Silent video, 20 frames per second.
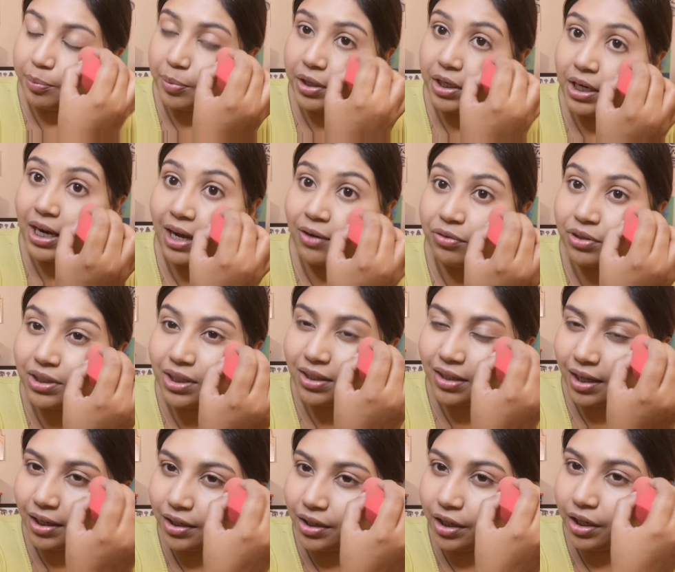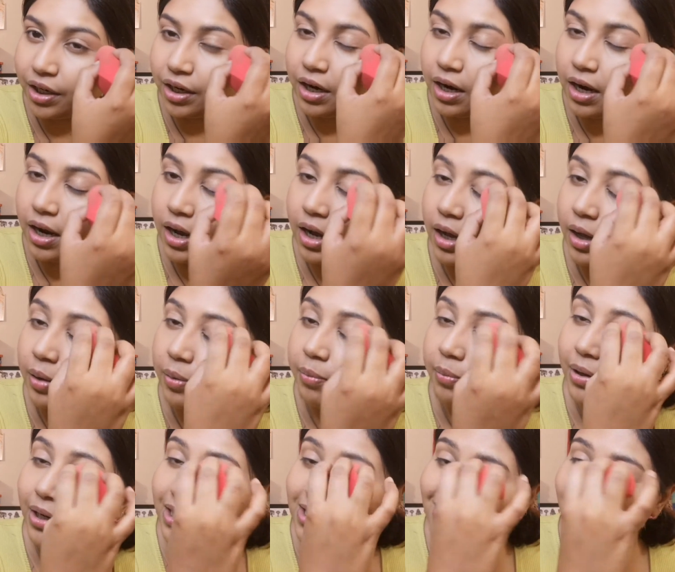But I really like her.
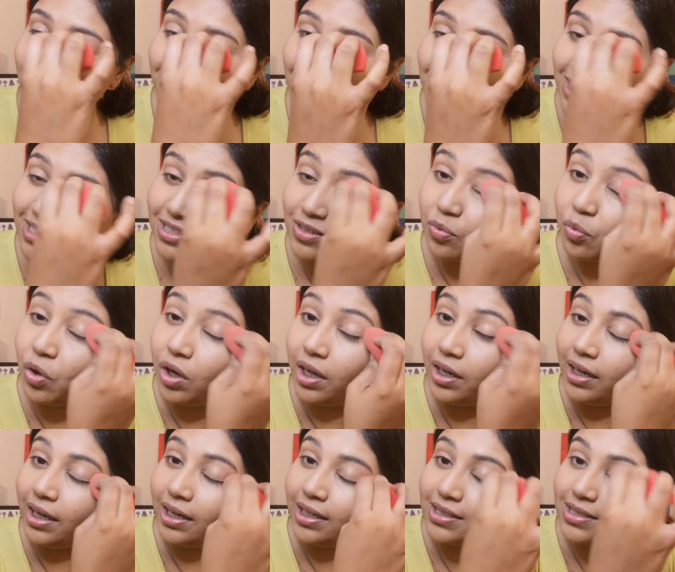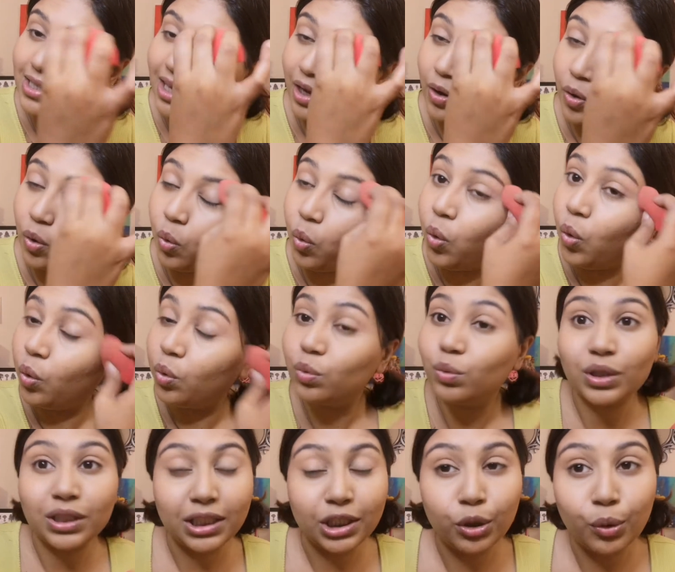But I started season 1, and it's like,
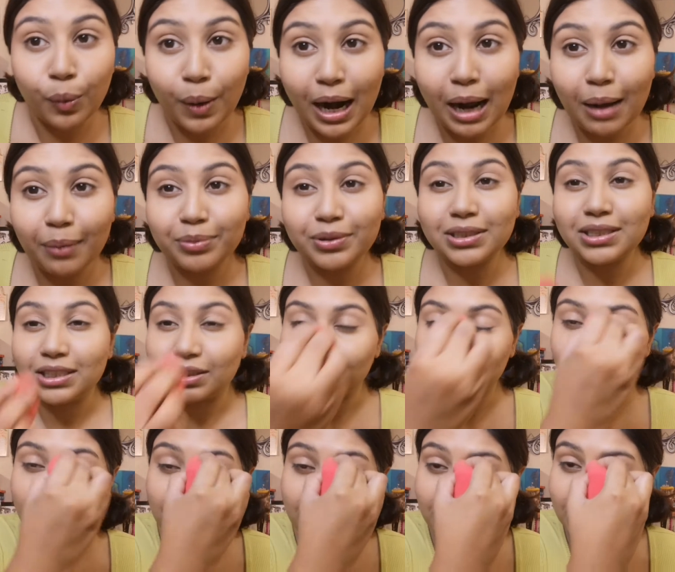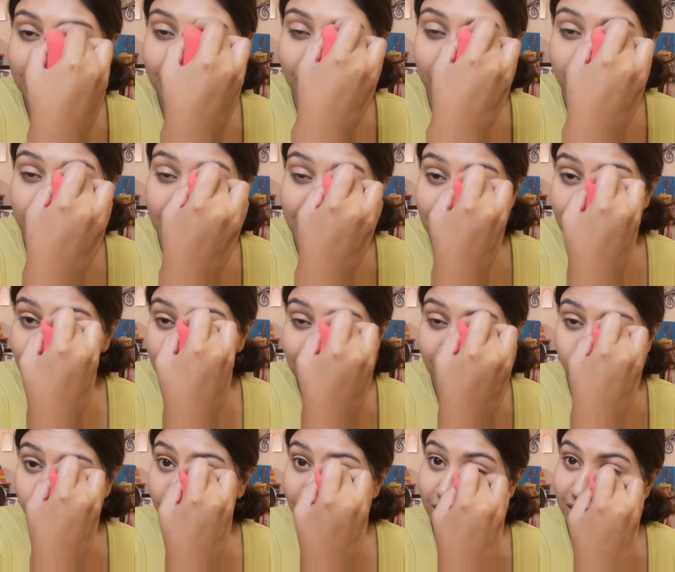holy crap, the differences from
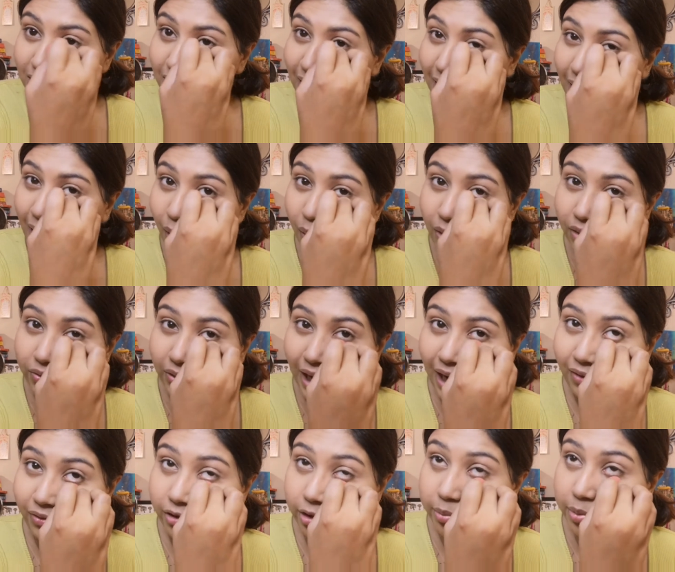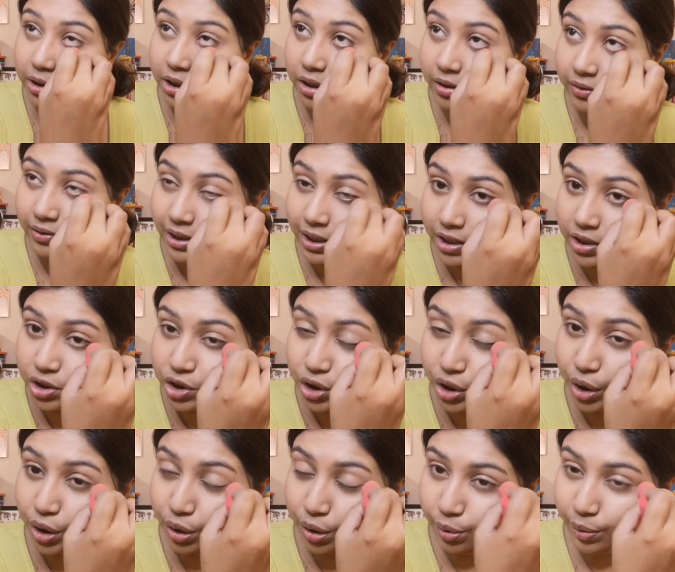season 1 to now of everybody on that
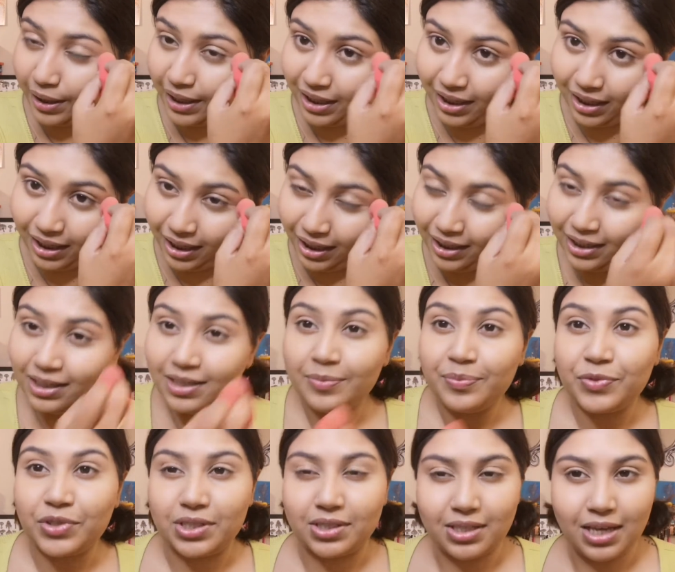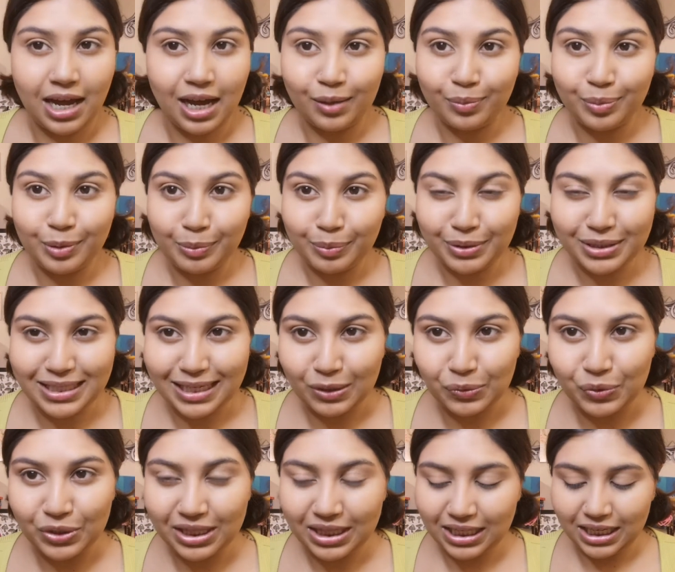show, and just how people dealt
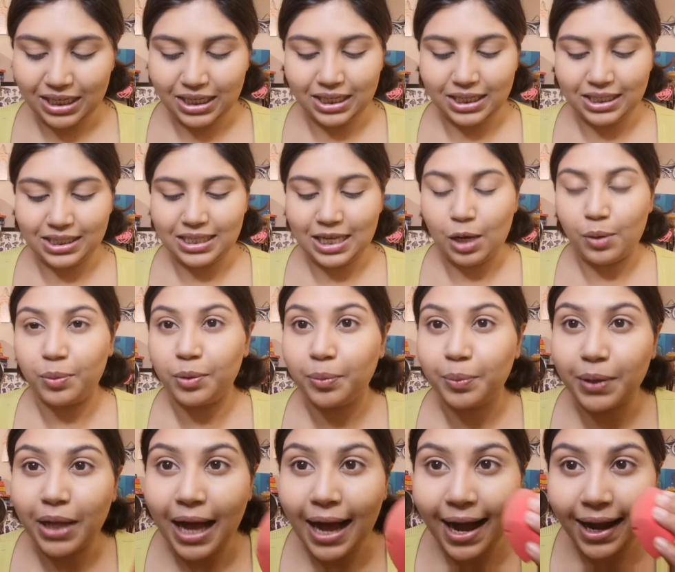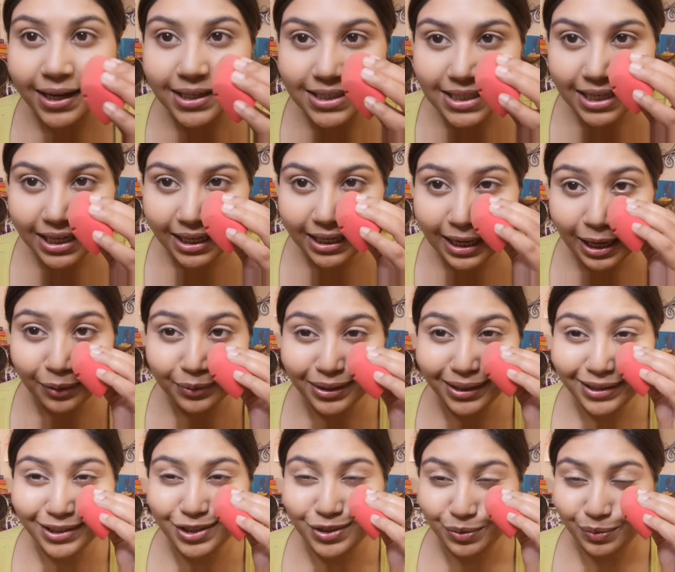with things, how people acted, how they
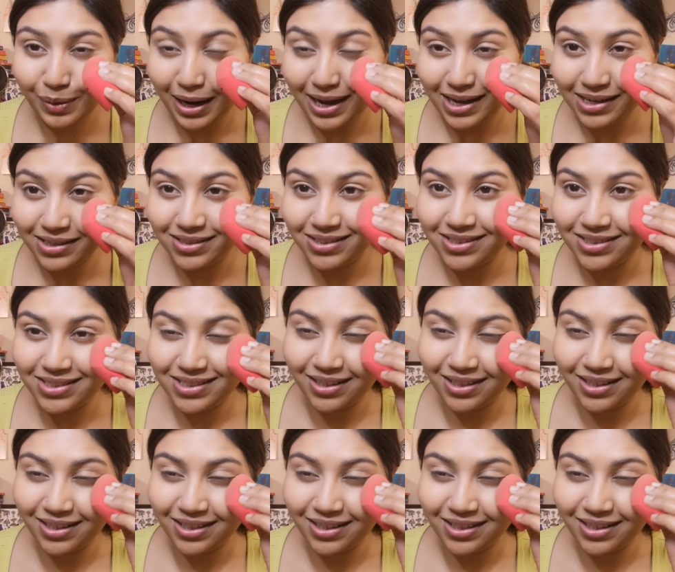dressed.